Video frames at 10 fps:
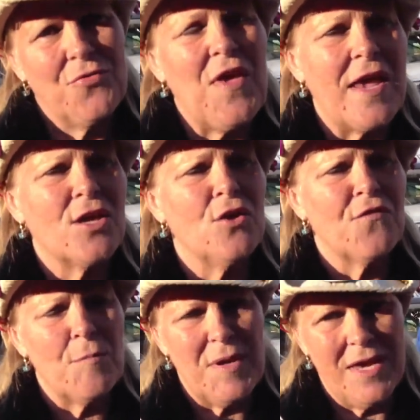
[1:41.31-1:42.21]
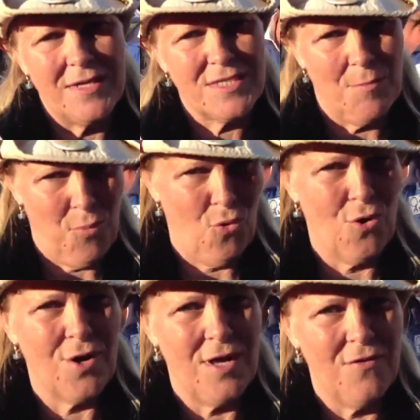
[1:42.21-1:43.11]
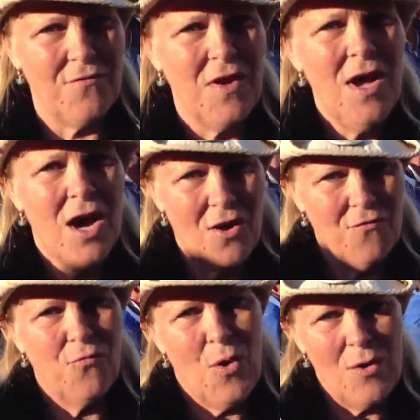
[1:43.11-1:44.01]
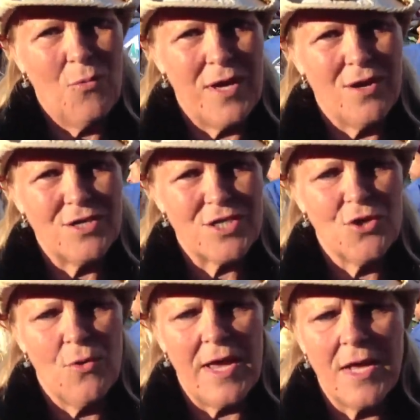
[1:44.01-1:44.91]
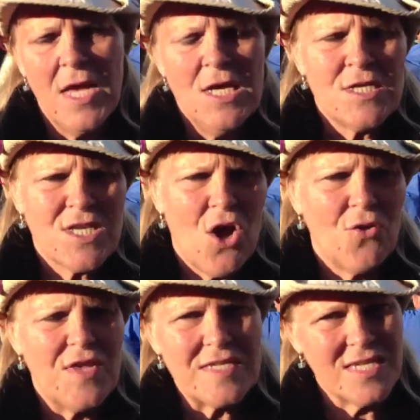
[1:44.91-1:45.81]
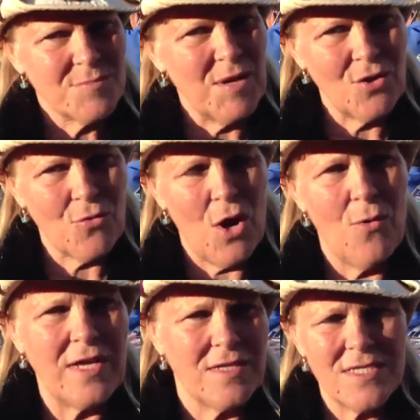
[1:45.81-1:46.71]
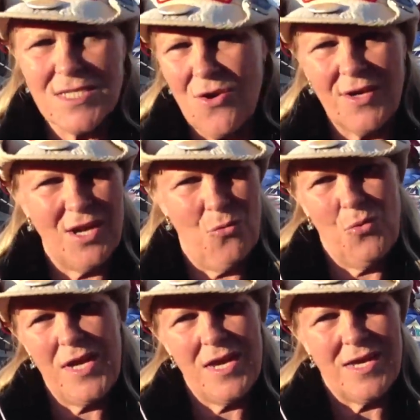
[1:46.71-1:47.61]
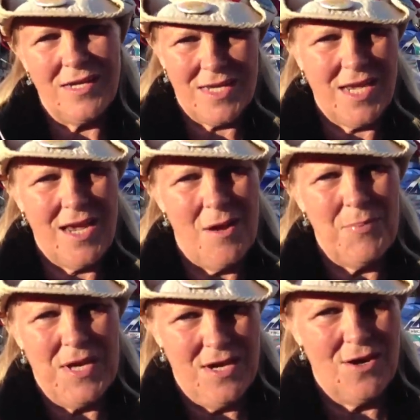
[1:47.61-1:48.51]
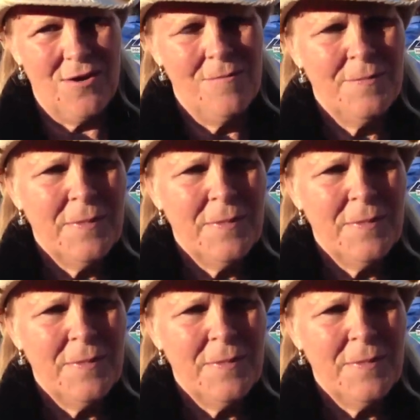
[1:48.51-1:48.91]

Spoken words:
Thank you for being supportive of what we are doing. So this has been growing. This is only a week in camp here.